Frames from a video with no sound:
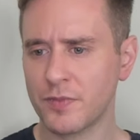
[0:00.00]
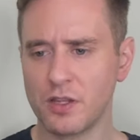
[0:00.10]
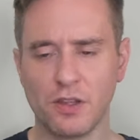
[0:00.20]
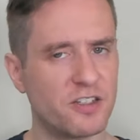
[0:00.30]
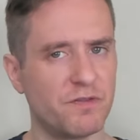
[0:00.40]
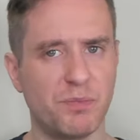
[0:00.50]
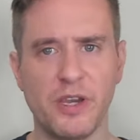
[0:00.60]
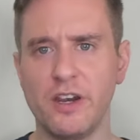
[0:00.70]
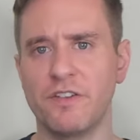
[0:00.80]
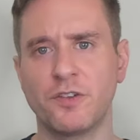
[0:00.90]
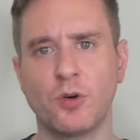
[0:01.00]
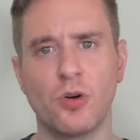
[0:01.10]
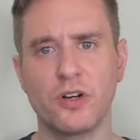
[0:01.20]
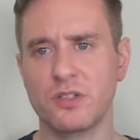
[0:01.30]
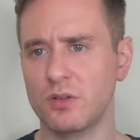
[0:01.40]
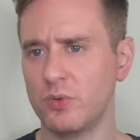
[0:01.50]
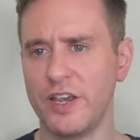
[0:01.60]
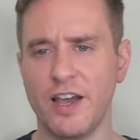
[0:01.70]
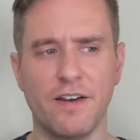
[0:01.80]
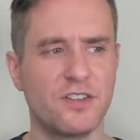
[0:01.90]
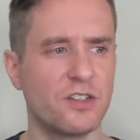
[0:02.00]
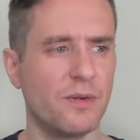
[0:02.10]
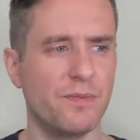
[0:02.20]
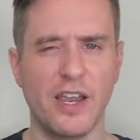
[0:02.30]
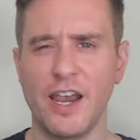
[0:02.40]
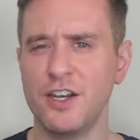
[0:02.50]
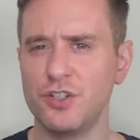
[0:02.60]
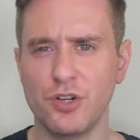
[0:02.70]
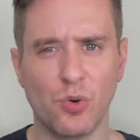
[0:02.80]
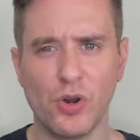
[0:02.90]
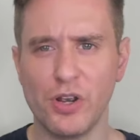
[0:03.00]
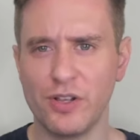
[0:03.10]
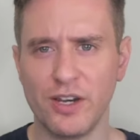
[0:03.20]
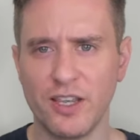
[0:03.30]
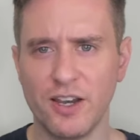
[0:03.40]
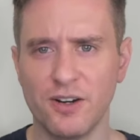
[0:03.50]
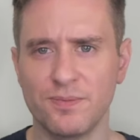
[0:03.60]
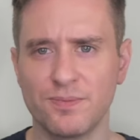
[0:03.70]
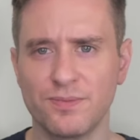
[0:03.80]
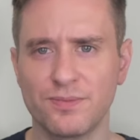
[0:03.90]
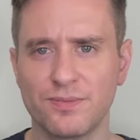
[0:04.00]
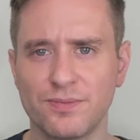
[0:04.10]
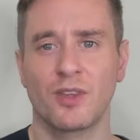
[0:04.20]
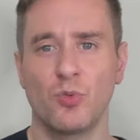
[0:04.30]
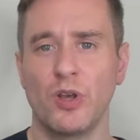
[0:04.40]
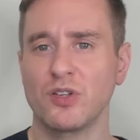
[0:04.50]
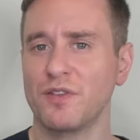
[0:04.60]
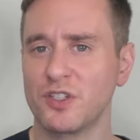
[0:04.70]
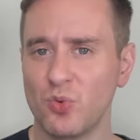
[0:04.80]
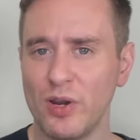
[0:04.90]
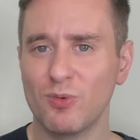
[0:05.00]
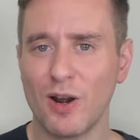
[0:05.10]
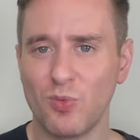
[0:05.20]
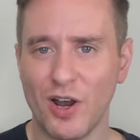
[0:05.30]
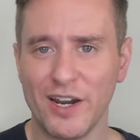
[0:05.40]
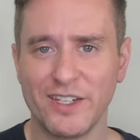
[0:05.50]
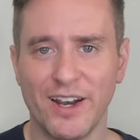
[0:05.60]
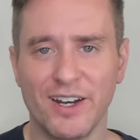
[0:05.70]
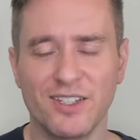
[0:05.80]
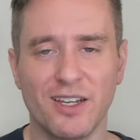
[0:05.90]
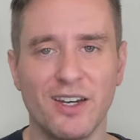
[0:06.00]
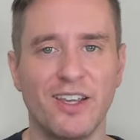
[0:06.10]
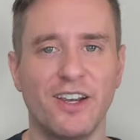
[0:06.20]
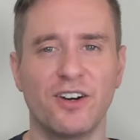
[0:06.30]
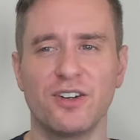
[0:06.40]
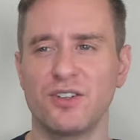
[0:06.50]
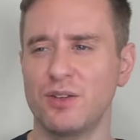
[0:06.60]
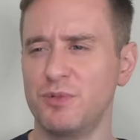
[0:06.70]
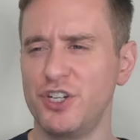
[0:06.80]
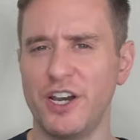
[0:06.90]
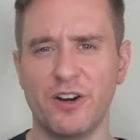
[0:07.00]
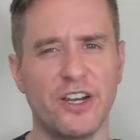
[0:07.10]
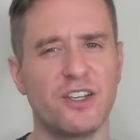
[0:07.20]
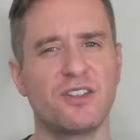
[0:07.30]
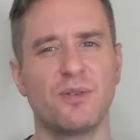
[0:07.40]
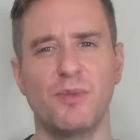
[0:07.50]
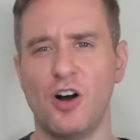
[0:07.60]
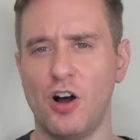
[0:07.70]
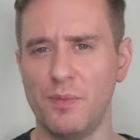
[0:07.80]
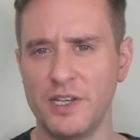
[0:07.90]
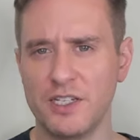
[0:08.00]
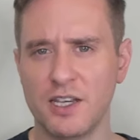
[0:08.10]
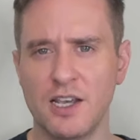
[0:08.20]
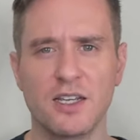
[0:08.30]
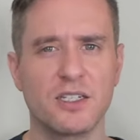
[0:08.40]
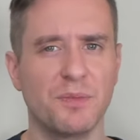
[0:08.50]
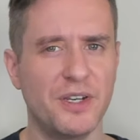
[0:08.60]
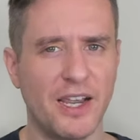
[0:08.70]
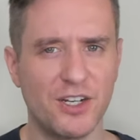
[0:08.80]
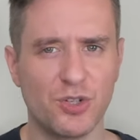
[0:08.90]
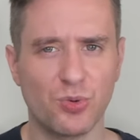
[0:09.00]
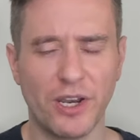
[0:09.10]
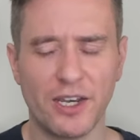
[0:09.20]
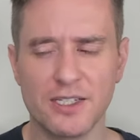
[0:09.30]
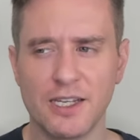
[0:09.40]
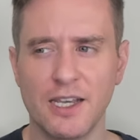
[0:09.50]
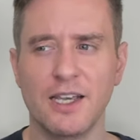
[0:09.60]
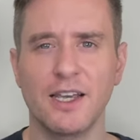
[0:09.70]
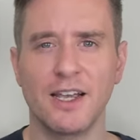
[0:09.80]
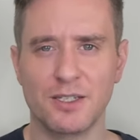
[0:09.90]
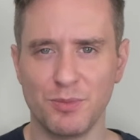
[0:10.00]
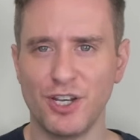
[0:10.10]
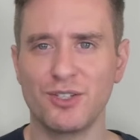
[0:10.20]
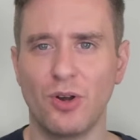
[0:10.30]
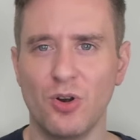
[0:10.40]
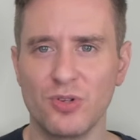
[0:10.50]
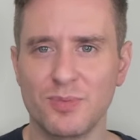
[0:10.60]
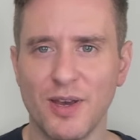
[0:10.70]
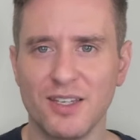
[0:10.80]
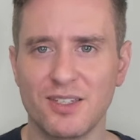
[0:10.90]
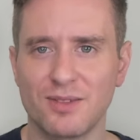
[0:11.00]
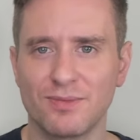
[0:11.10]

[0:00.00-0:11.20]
Lots of peat, of course. We have some engine oil in here. We also have sweet red wine tannins in here, some cherries, some almonds, some tangerines, and some gentle oak spice.